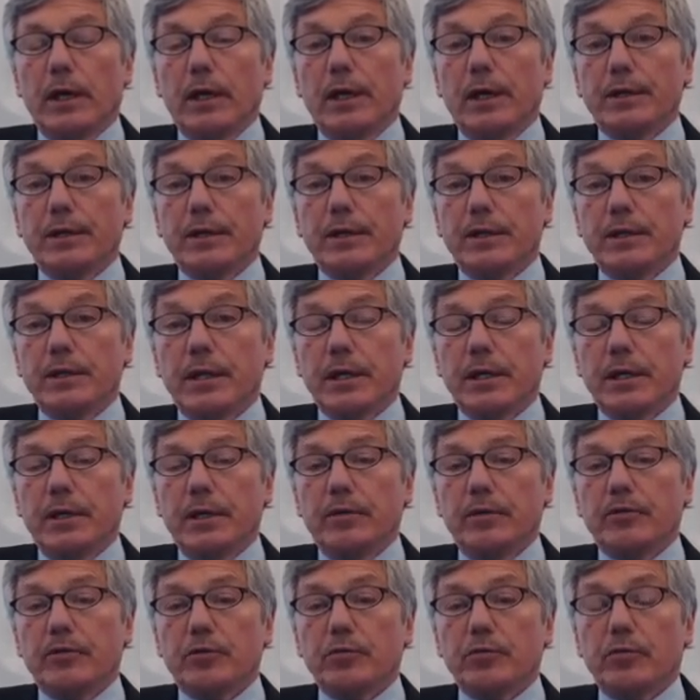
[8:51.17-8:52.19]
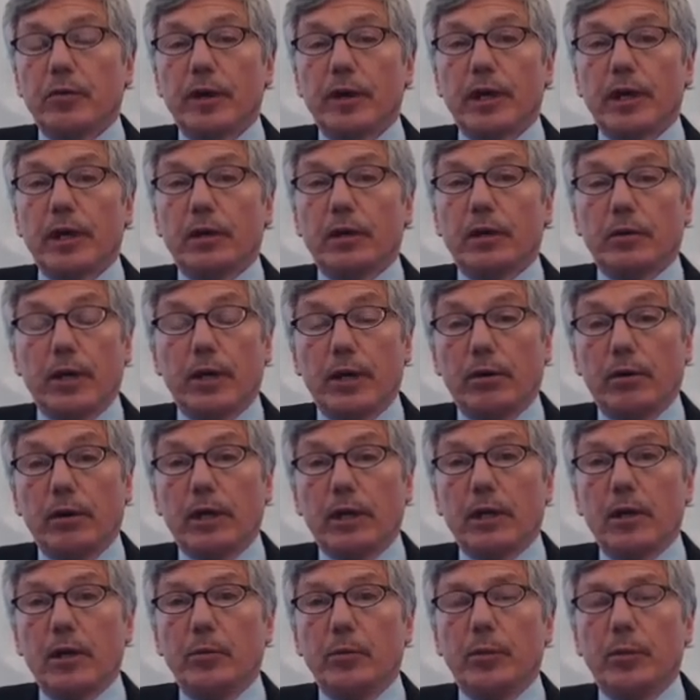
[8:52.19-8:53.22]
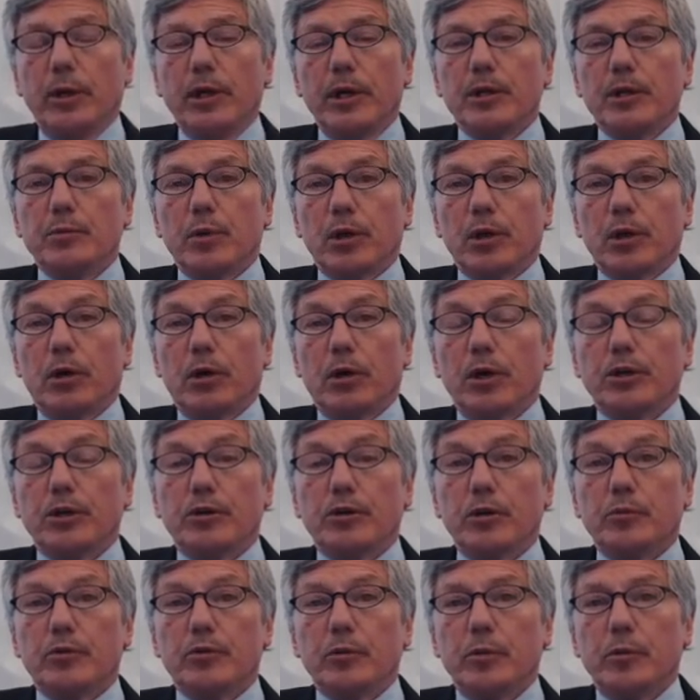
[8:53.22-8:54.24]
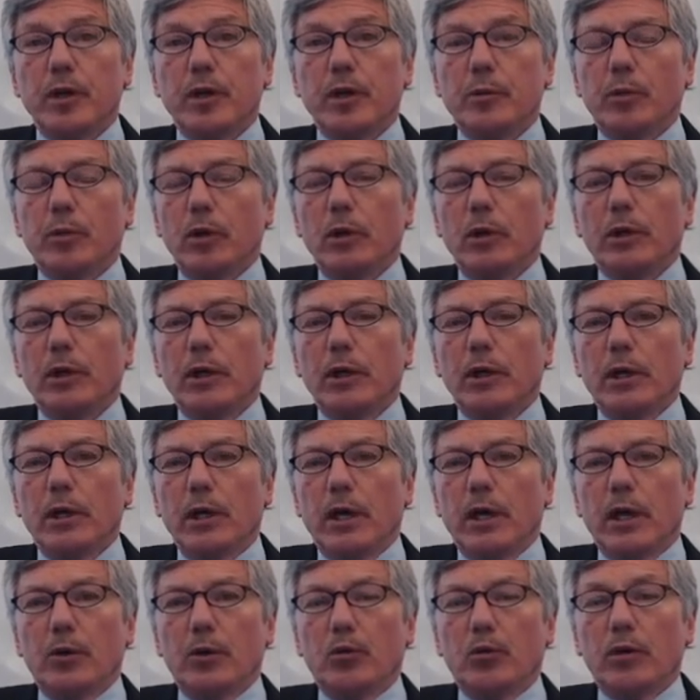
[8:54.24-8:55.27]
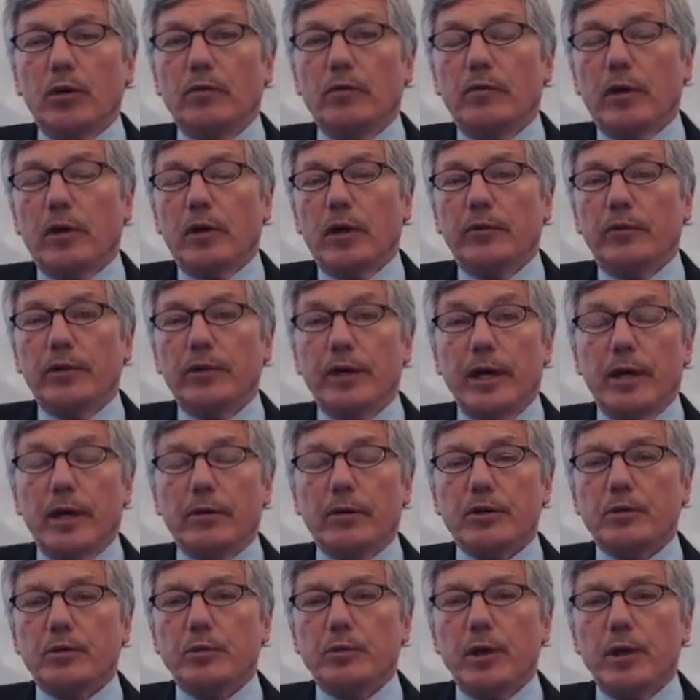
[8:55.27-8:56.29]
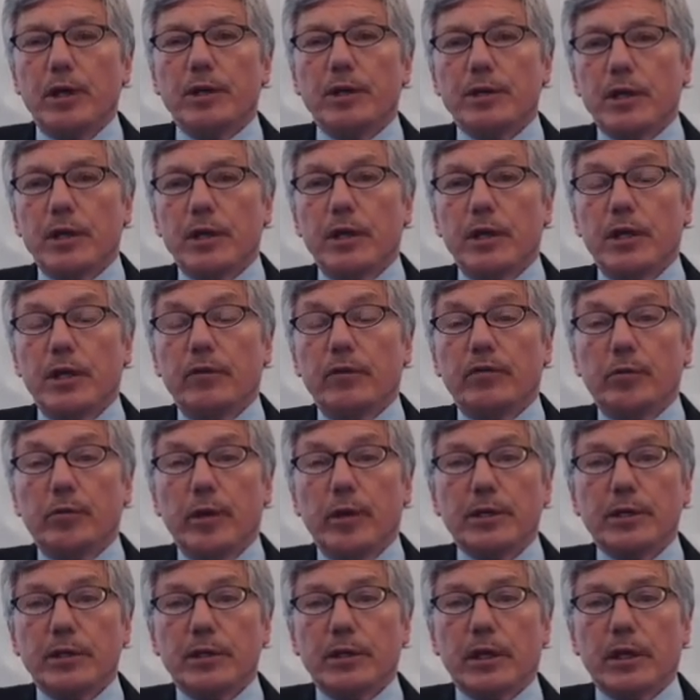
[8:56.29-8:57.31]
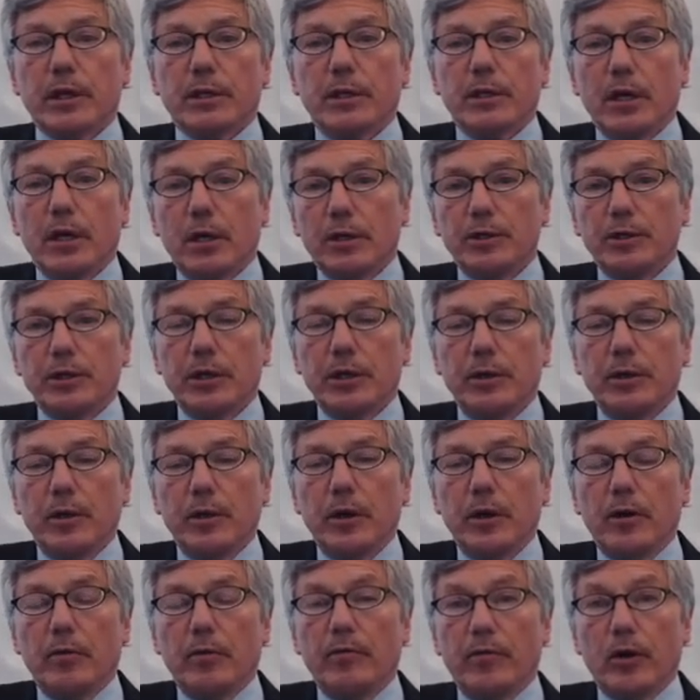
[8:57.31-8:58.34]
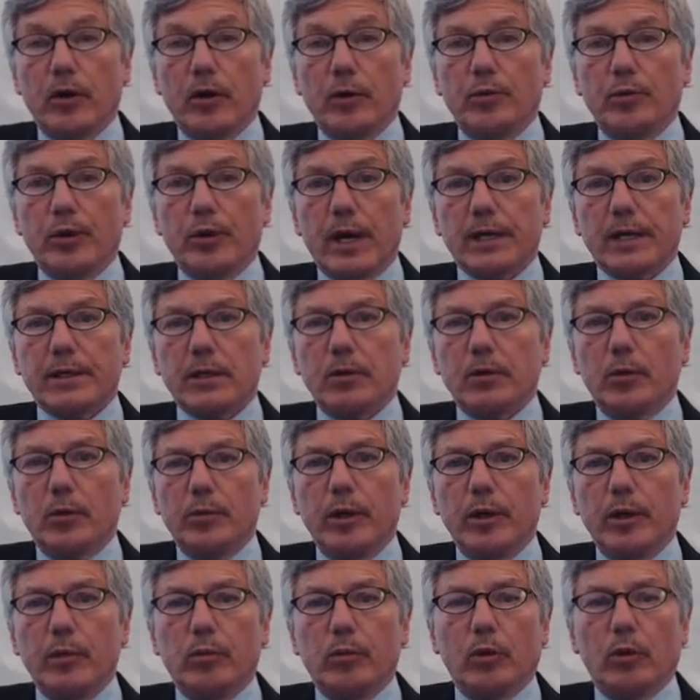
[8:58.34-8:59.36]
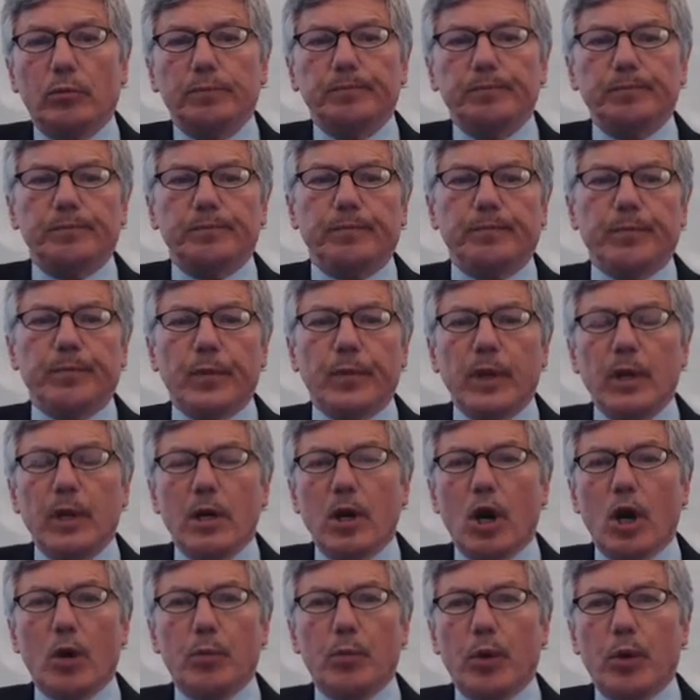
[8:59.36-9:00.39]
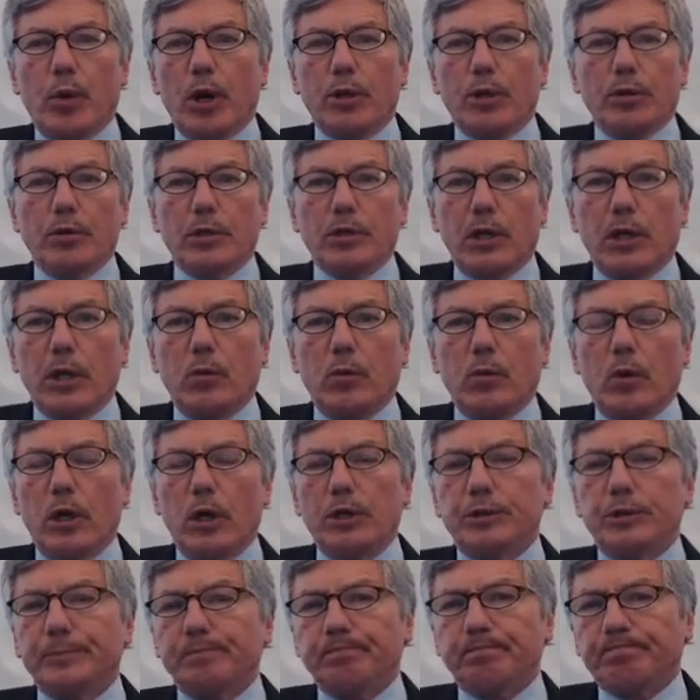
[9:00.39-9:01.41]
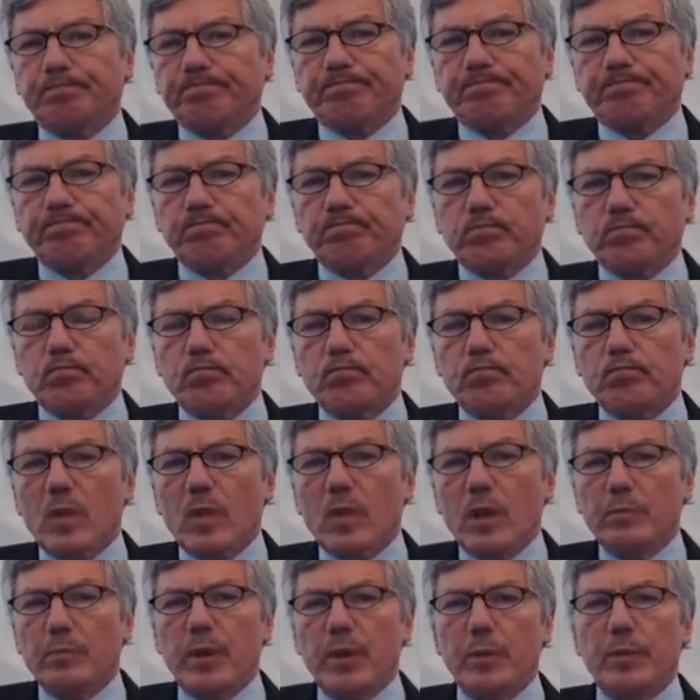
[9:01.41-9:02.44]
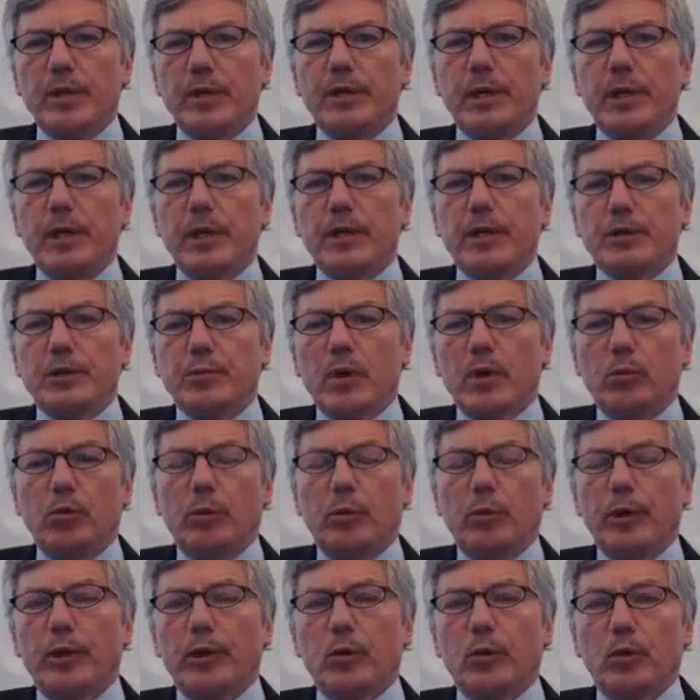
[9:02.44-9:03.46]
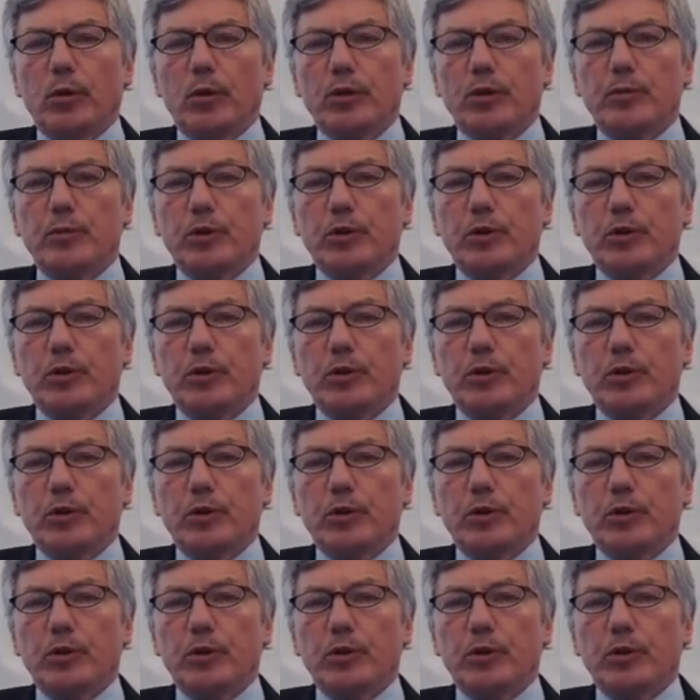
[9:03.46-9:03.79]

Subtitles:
as executives running not only companies but large groups of people, and we're involved in aerospace and information technology. Very practical people. Our partners likewise. PPD is probably the world's